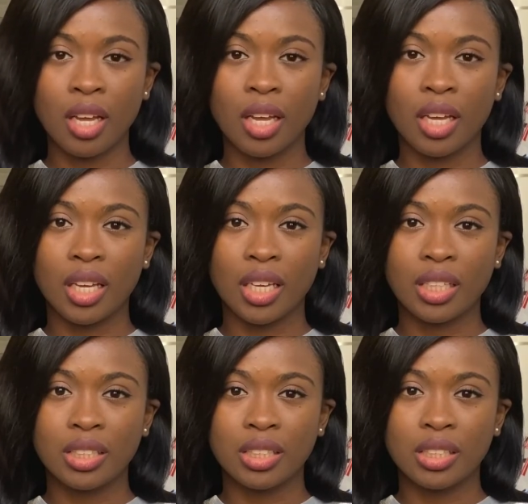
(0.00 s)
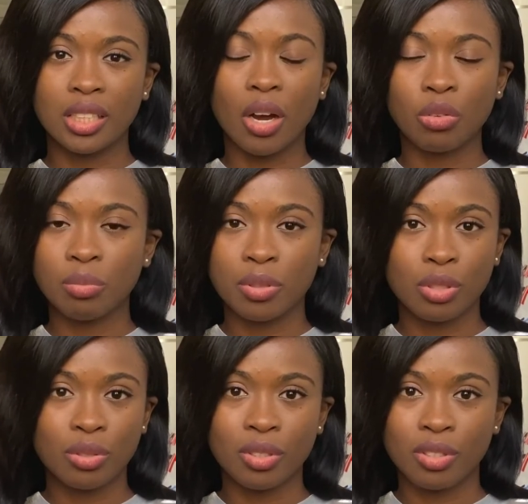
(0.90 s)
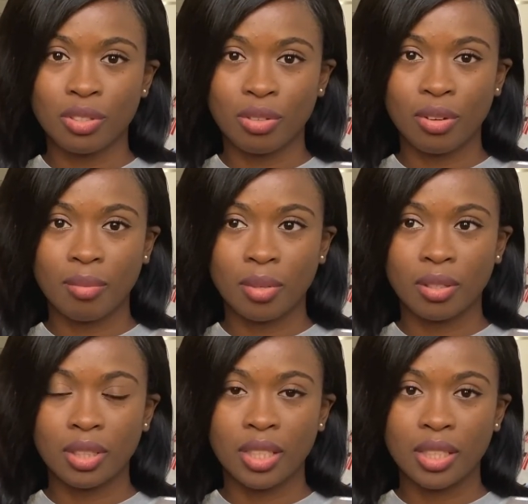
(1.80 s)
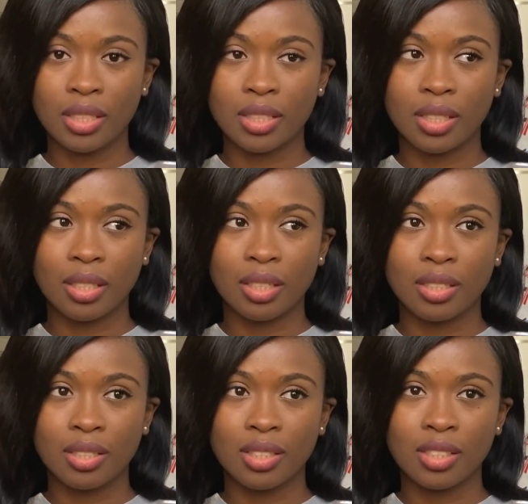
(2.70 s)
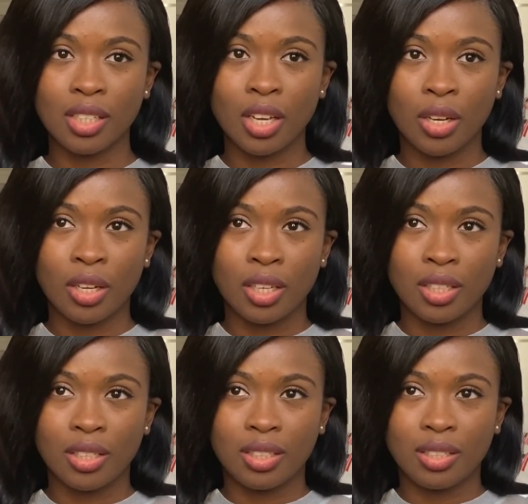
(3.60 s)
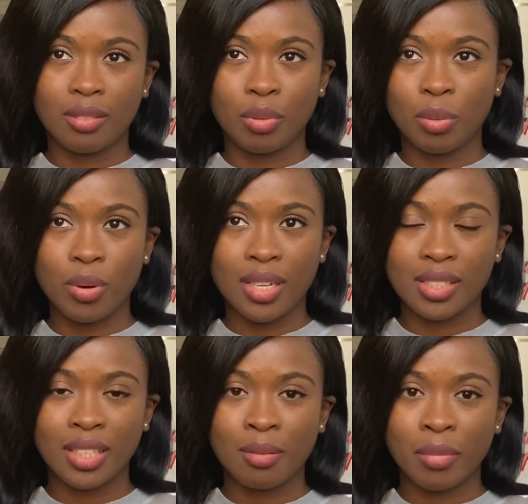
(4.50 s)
And I would be so insecure about that because people are saying my